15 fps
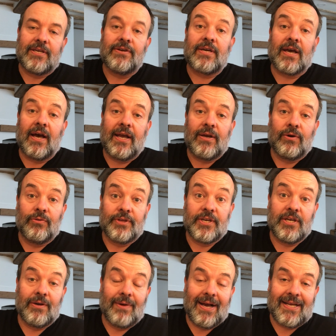the UK or
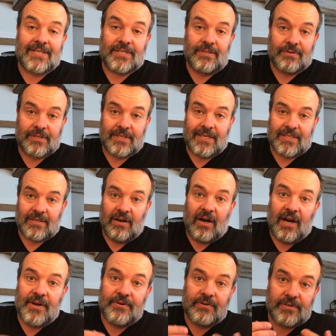the US, you'll see it's got
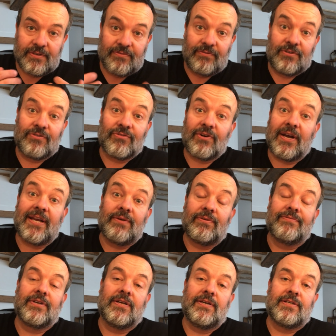hundreds of great
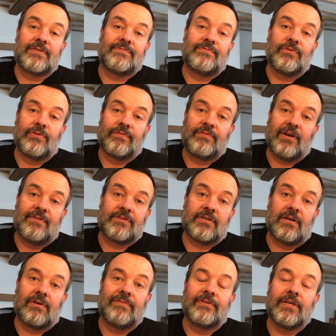reviews, 4 or 5
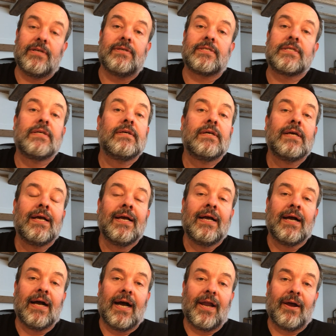star reviews.
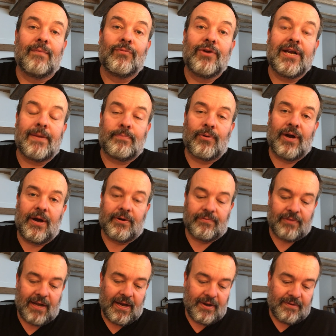And I'm really proud
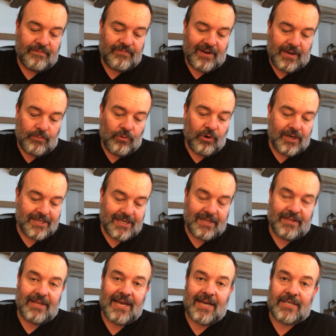of that. And in fact, what I
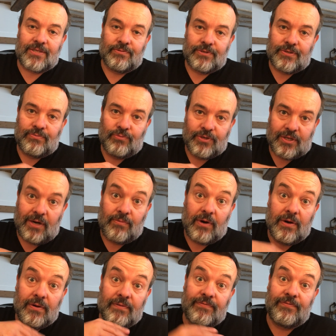did next was I
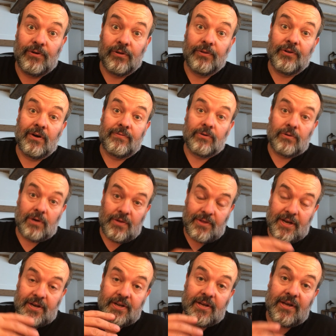wrote a full novel and
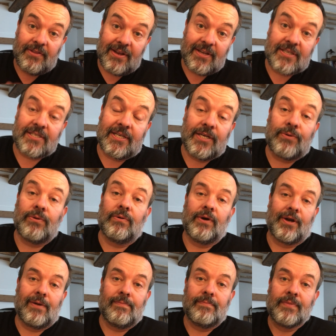then a
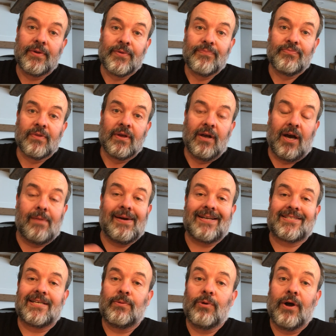sequel. And I'm
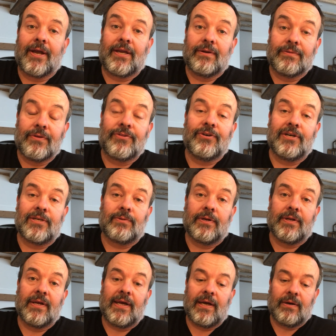actually working on the third
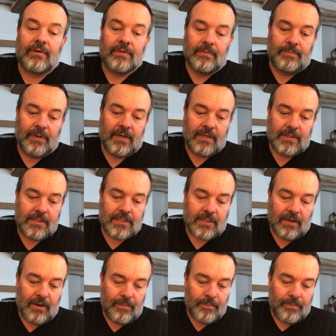one now. But